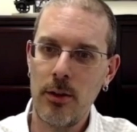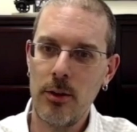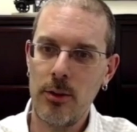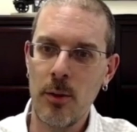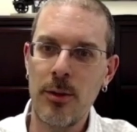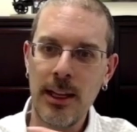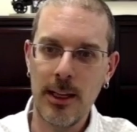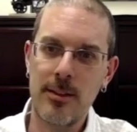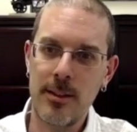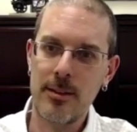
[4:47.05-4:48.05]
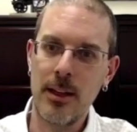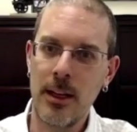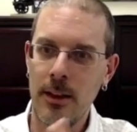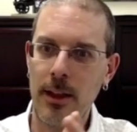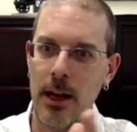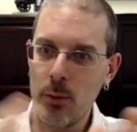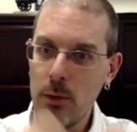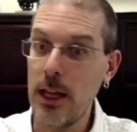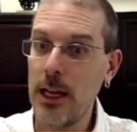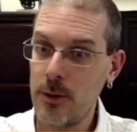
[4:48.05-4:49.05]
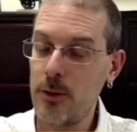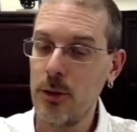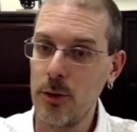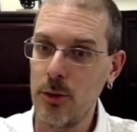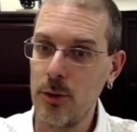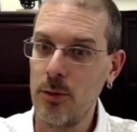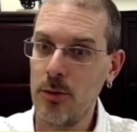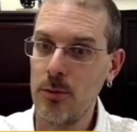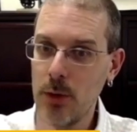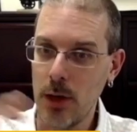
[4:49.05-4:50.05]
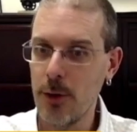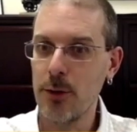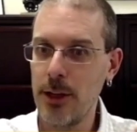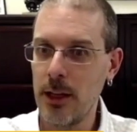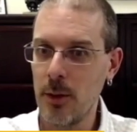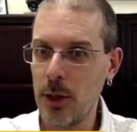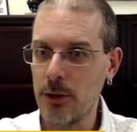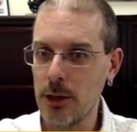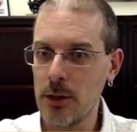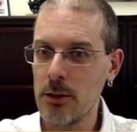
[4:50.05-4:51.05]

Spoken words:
something existing that relates to whatever you're seeing in the picture.